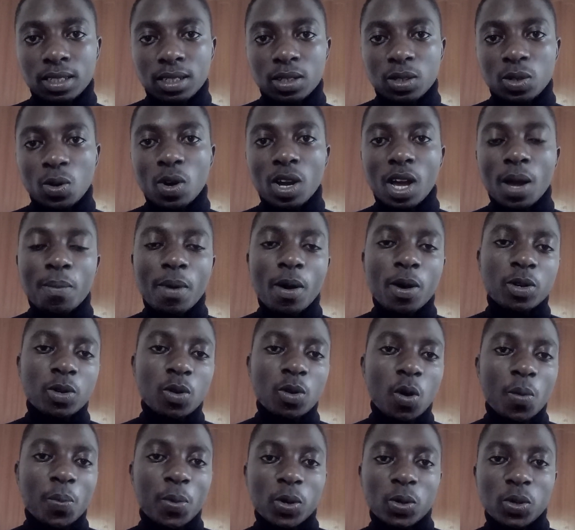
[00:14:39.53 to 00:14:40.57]
Talk about
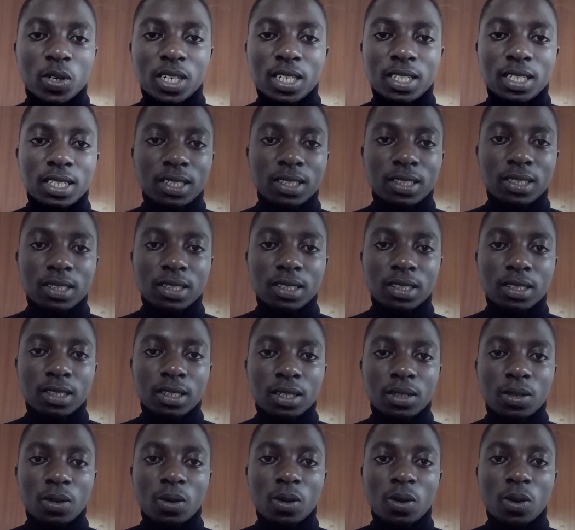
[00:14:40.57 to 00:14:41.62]
opportunities.
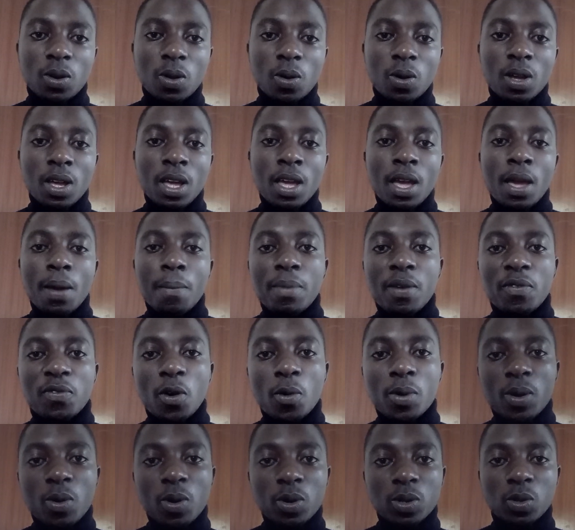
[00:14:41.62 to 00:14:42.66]
No. Before
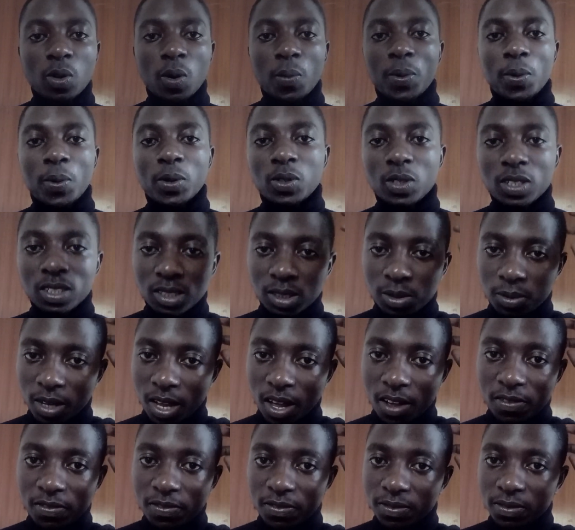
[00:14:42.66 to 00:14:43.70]
we go to opportunities, we
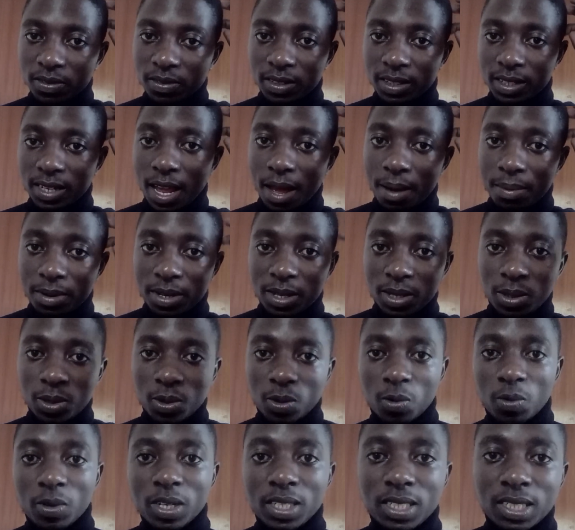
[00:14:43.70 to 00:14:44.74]
have W,
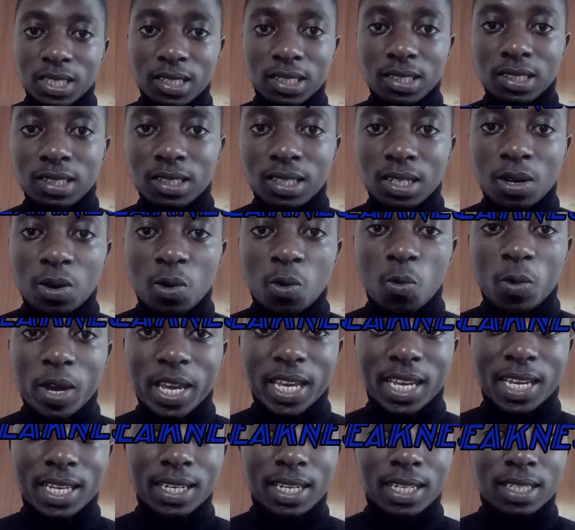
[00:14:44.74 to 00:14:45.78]
which is
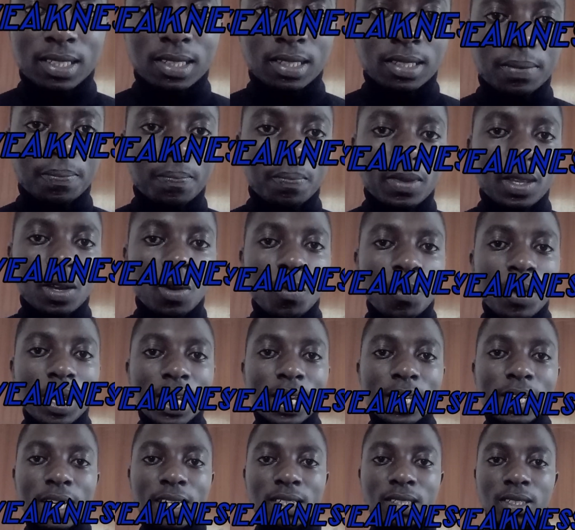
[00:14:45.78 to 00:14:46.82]
weakness.
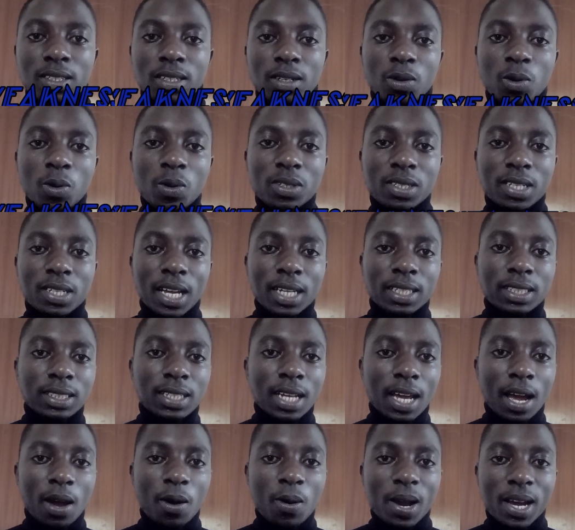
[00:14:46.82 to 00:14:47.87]
Weakness looks at
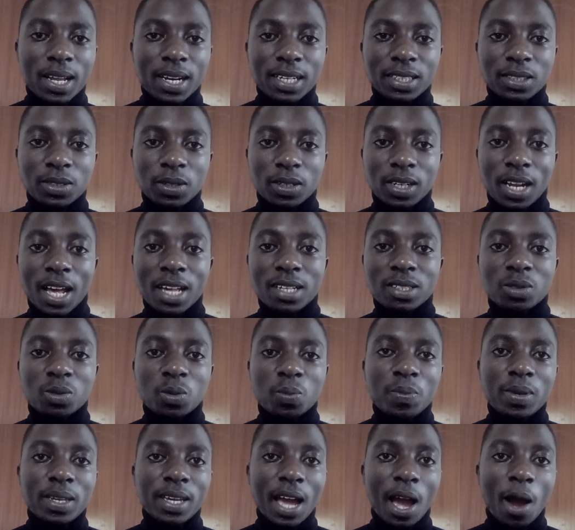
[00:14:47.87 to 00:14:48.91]
the organization has to
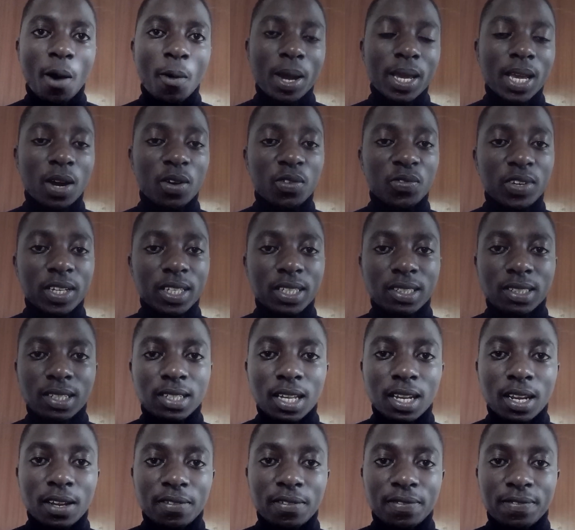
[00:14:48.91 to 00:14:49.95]
be aware of
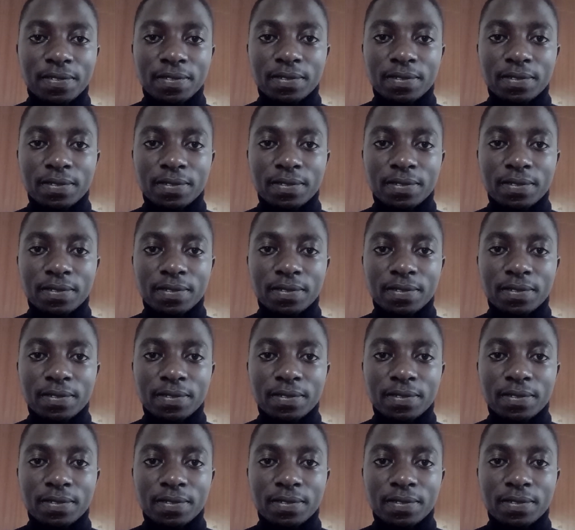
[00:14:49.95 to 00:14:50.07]
itself